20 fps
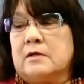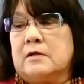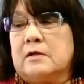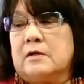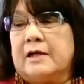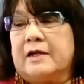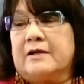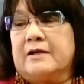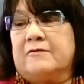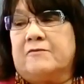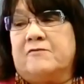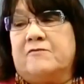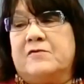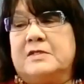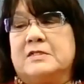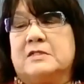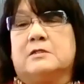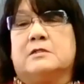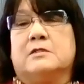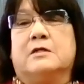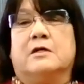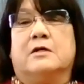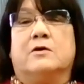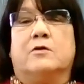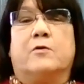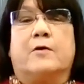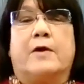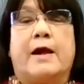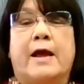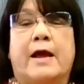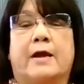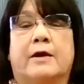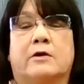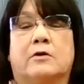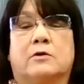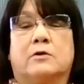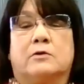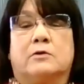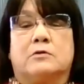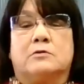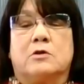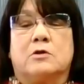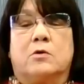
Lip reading: like visited or handled.